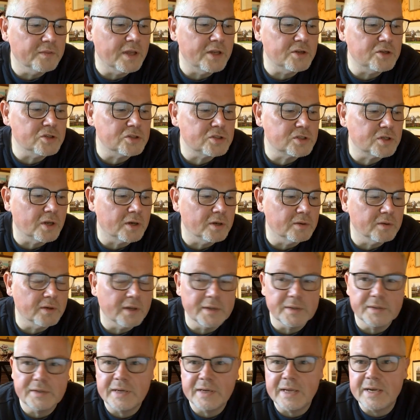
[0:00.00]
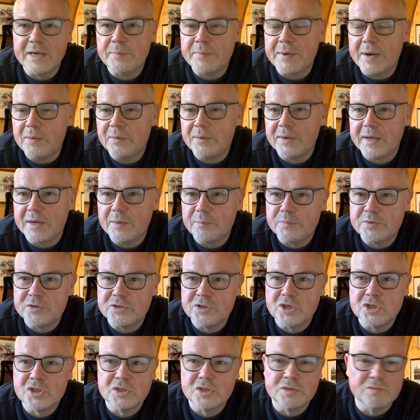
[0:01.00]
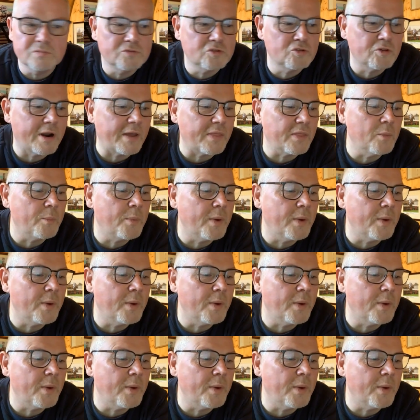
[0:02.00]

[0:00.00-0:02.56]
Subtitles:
They're just going to get him out, get position, track the